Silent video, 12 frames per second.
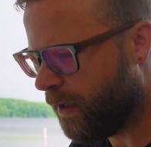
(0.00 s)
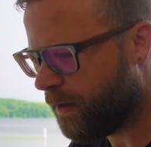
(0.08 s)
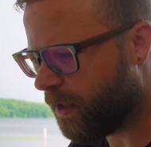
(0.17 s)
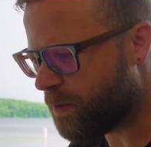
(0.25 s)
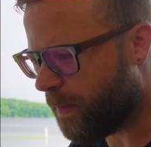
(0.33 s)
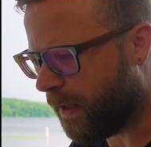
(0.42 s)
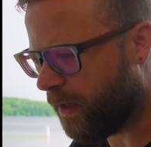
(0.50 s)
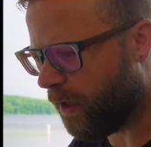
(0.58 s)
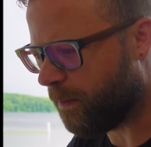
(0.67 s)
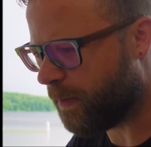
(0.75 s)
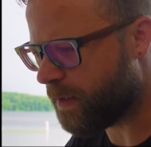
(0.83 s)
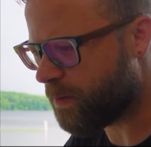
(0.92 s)
there's my
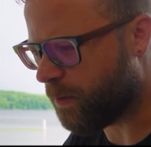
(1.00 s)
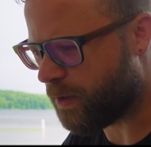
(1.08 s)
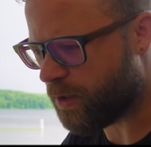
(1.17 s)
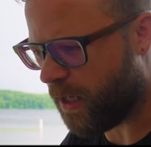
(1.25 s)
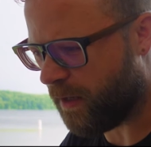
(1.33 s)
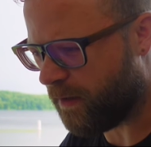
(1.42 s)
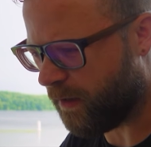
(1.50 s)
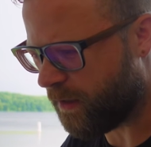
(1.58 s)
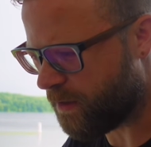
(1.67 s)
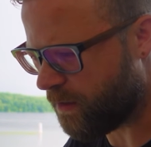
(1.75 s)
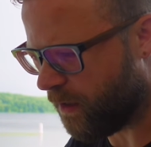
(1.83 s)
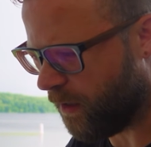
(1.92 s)
compass, which I think is